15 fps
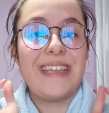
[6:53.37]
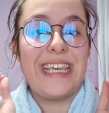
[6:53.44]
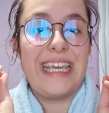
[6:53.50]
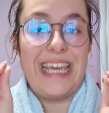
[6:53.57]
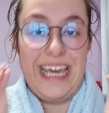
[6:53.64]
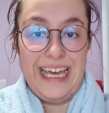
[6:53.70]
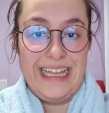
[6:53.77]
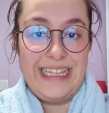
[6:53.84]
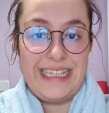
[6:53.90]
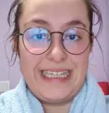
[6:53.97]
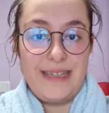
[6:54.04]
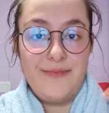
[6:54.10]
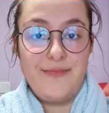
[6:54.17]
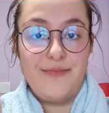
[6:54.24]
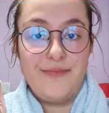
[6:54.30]
Kids,
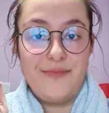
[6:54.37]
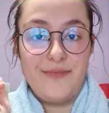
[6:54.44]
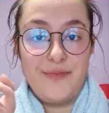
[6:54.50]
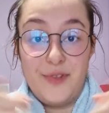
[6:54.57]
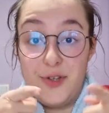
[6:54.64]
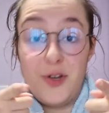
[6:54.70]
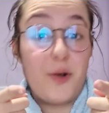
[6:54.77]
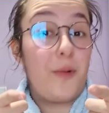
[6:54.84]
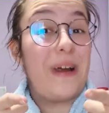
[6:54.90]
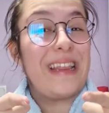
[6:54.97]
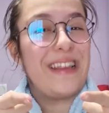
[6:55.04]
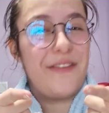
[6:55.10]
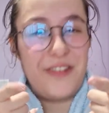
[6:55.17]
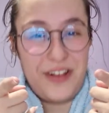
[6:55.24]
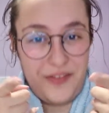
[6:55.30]
do your
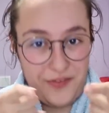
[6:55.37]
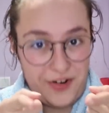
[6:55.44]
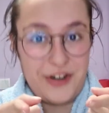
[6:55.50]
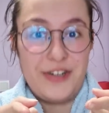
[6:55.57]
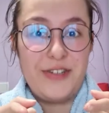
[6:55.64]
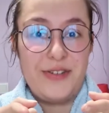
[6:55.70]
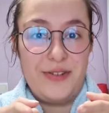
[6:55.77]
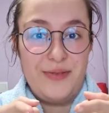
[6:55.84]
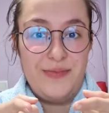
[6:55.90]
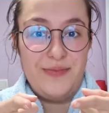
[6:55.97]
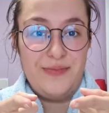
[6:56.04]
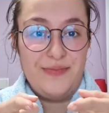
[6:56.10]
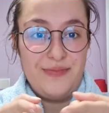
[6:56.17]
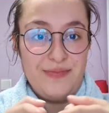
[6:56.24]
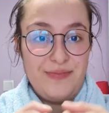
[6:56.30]
weightlifting first.
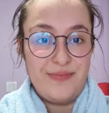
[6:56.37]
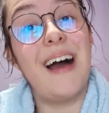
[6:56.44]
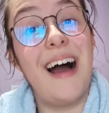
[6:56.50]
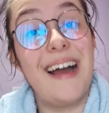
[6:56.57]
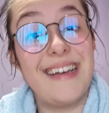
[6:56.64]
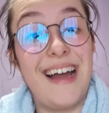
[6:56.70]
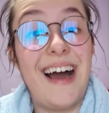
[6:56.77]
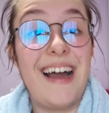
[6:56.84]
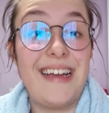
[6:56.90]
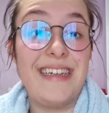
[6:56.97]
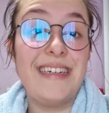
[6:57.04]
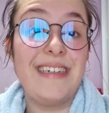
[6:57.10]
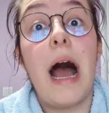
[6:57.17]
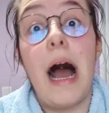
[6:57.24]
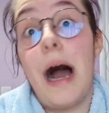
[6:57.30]
I died.
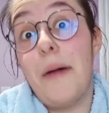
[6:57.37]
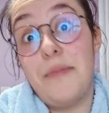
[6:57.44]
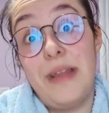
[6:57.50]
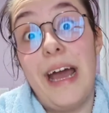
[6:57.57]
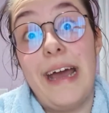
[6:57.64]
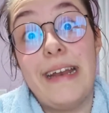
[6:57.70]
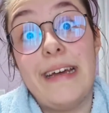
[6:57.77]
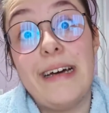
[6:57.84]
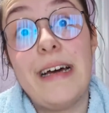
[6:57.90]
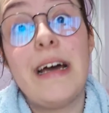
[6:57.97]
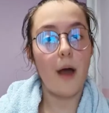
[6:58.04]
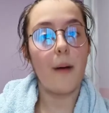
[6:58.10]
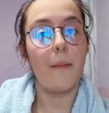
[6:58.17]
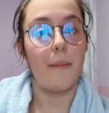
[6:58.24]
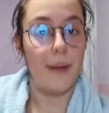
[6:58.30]
I'm dead.
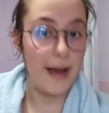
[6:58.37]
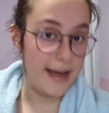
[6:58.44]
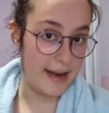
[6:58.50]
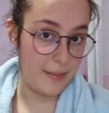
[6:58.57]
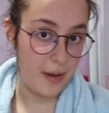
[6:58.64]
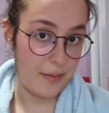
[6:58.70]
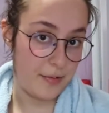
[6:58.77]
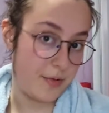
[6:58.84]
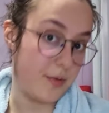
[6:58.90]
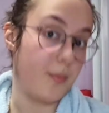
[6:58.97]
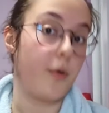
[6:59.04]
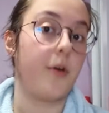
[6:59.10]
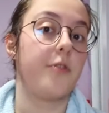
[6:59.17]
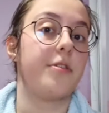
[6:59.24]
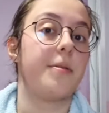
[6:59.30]
But I'm happy to
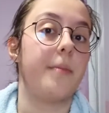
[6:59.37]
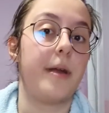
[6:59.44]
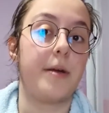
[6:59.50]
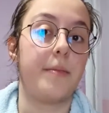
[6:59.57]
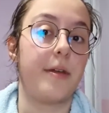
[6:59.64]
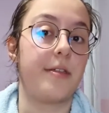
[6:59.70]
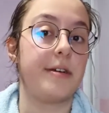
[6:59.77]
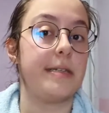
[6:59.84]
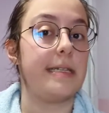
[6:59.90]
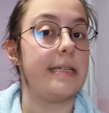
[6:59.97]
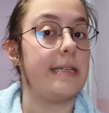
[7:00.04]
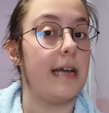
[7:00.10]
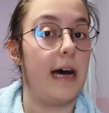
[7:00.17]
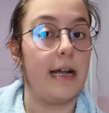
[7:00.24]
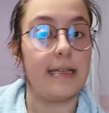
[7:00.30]
report the Mayr method did
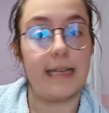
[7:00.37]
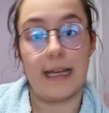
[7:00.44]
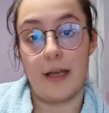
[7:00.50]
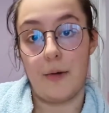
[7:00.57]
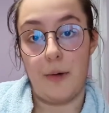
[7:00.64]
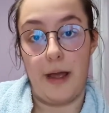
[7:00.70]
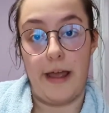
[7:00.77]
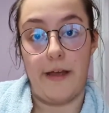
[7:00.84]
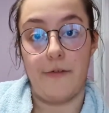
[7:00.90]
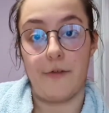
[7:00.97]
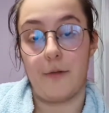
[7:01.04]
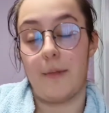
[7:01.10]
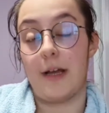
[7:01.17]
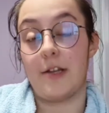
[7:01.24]
not take away from my